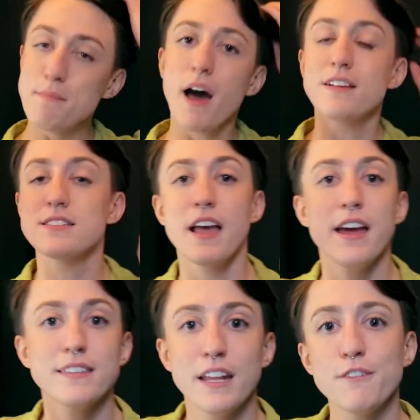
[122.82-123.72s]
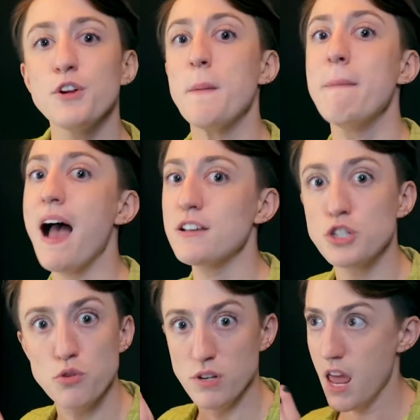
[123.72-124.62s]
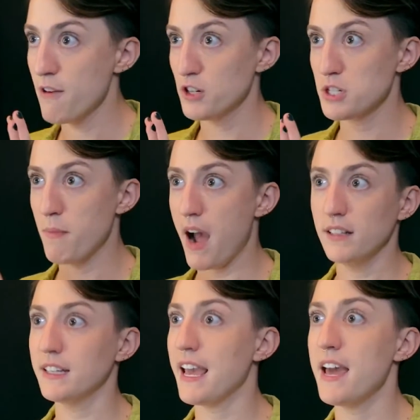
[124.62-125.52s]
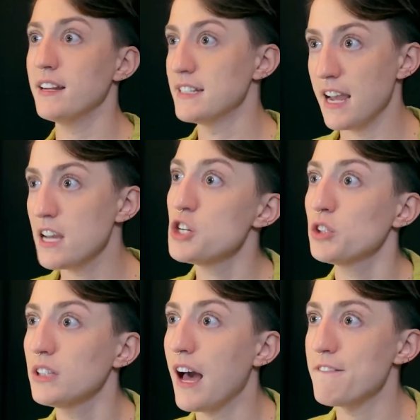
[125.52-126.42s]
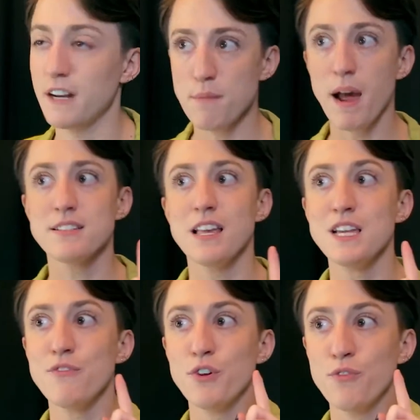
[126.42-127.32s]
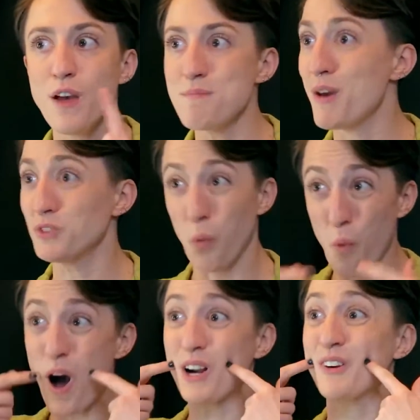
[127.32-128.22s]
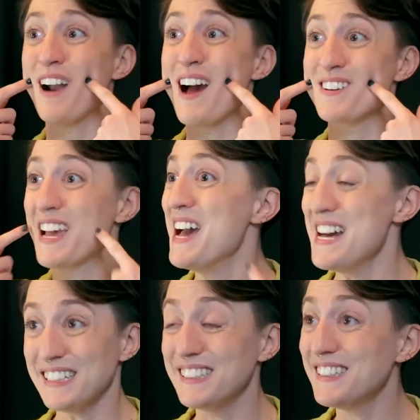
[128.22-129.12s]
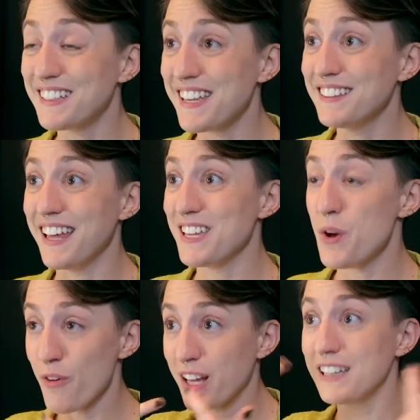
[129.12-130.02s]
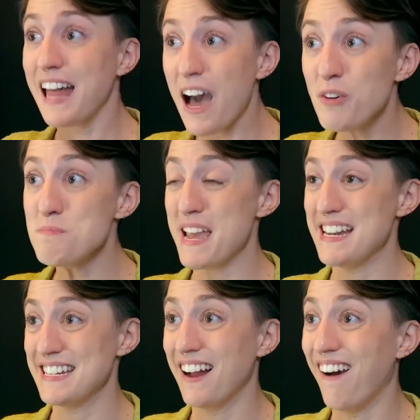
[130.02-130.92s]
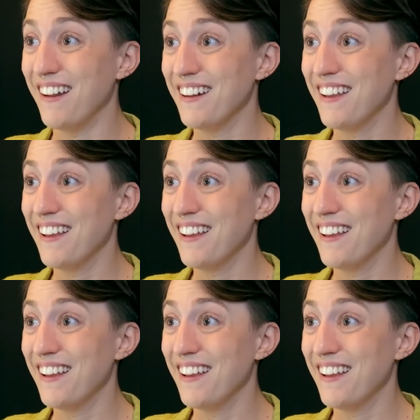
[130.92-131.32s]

not saying that if you're a masc, you never smile again a day in your life. And I'm not saying if you're femme, you have to walk around looking like you have a clown painted on.